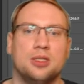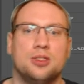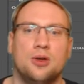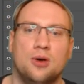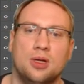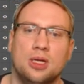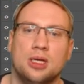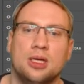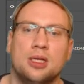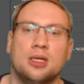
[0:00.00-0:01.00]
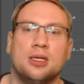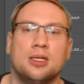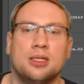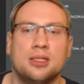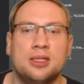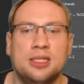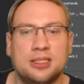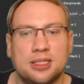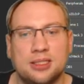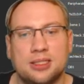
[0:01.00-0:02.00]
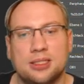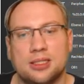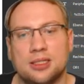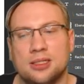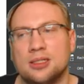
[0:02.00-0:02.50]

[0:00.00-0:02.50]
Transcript: So this is,